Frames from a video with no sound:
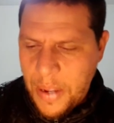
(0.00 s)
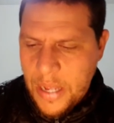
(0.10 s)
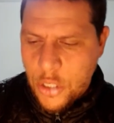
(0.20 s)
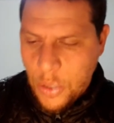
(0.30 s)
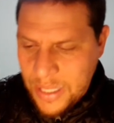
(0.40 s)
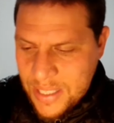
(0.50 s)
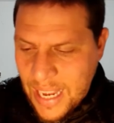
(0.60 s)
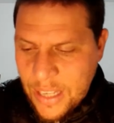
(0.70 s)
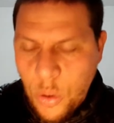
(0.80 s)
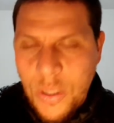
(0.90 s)
So the
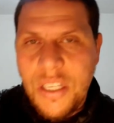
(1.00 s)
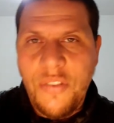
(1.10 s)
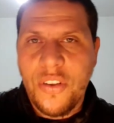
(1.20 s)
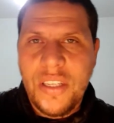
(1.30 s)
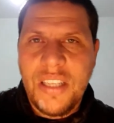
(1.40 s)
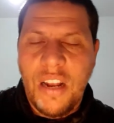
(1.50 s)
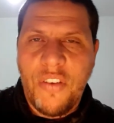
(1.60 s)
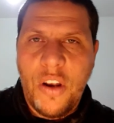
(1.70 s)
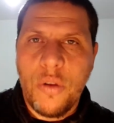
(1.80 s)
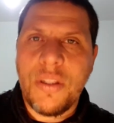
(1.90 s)
desire to receive for the self
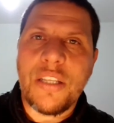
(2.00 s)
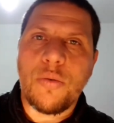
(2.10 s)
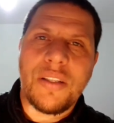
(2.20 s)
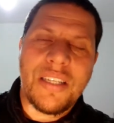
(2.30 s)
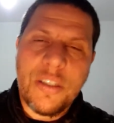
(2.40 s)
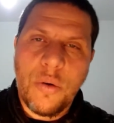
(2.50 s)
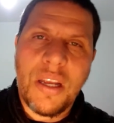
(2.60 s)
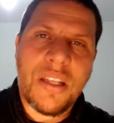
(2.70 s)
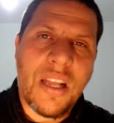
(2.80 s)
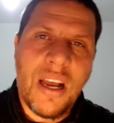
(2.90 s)
alone, that's what
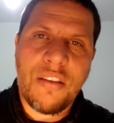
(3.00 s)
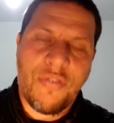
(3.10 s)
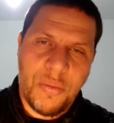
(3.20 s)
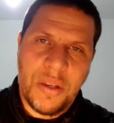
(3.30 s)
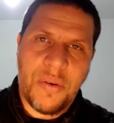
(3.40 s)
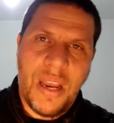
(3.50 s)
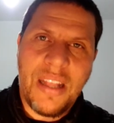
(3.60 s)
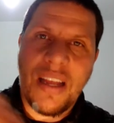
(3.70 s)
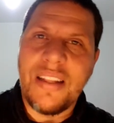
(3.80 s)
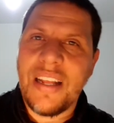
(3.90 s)
disconnecting us from the
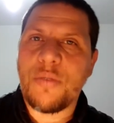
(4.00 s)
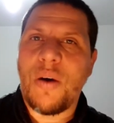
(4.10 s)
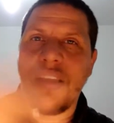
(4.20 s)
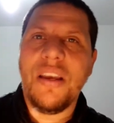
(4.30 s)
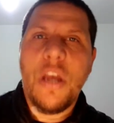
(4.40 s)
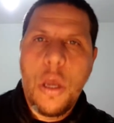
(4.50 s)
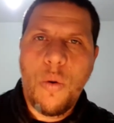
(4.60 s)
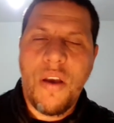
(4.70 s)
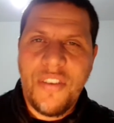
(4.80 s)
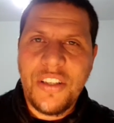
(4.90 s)
creator, and that's why we
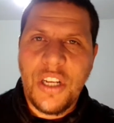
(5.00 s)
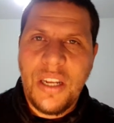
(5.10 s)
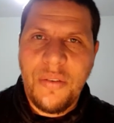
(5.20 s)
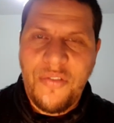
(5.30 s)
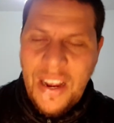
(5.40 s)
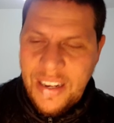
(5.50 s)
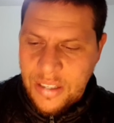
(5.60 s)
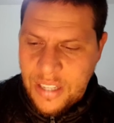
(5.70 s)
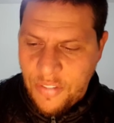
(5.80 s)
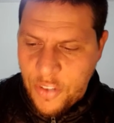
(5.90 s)
eventually find
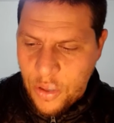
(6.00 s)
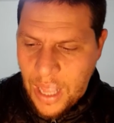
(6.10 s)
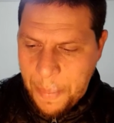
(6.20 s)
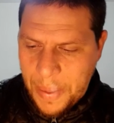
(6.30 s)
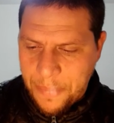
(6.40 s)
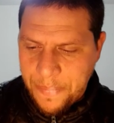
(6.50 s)
ourselves not happy.